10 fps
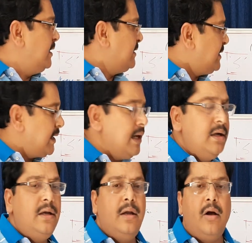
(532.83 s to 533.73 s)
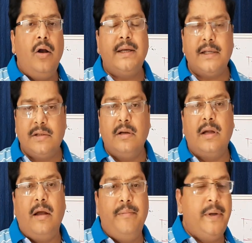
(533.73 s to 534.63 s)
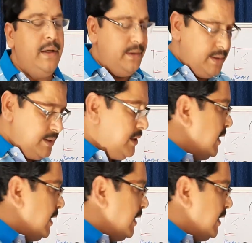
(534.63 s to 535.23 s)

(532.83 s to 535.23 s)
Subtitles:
Second, ultrasonography is